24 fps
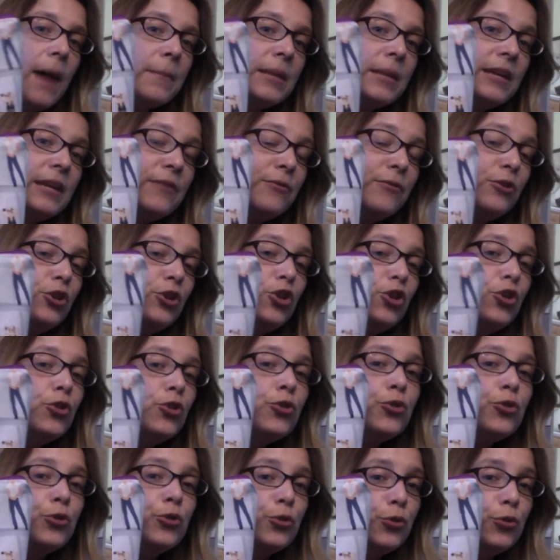If
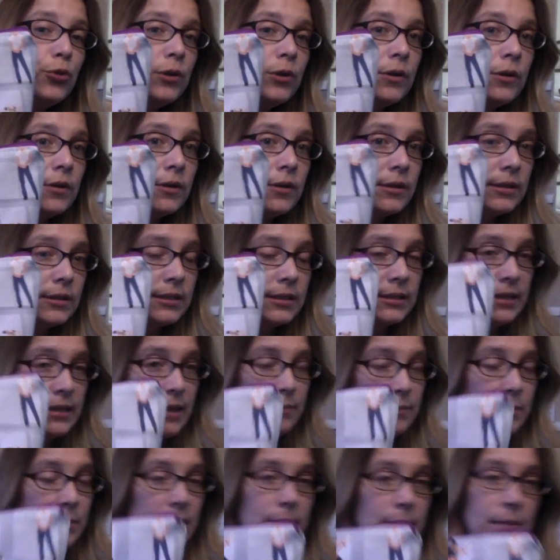you
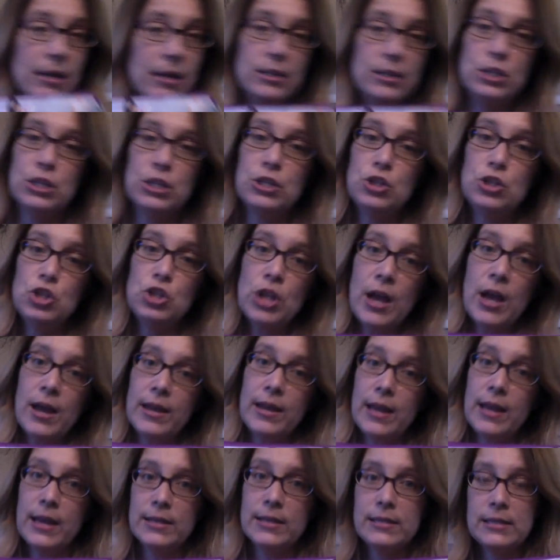send me a message on
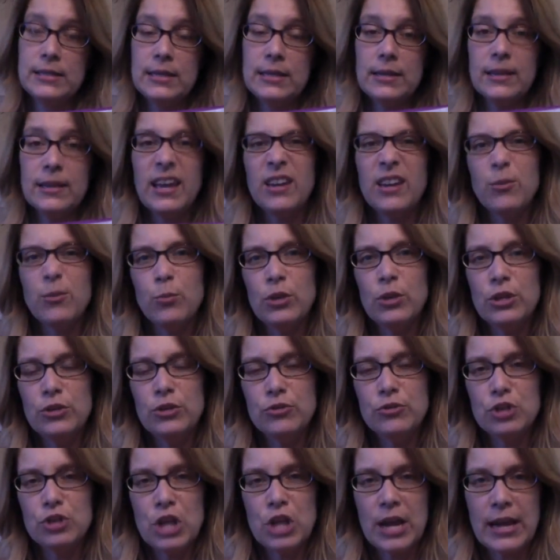Etsy, like when you
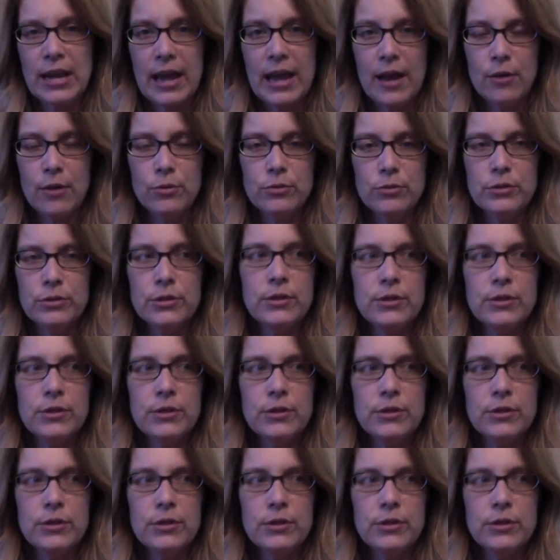check out,